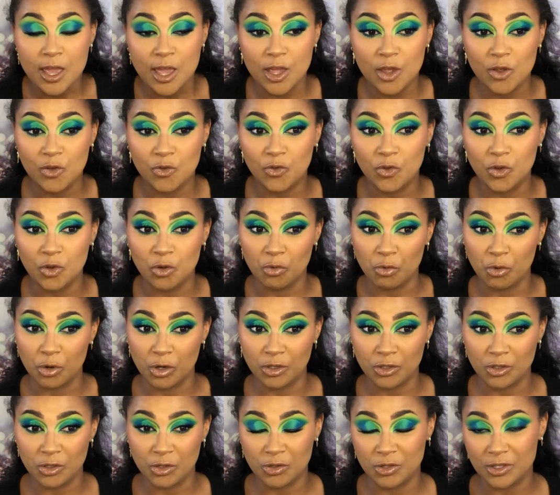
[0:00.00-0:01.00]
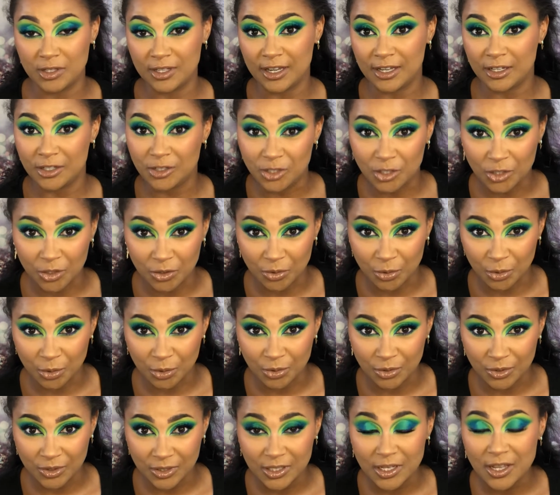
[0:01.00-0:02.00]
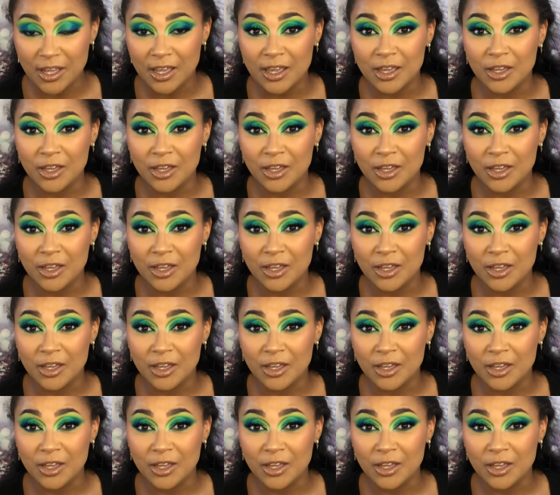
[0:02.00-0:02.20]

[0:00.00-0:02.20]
If you want to stay tuned,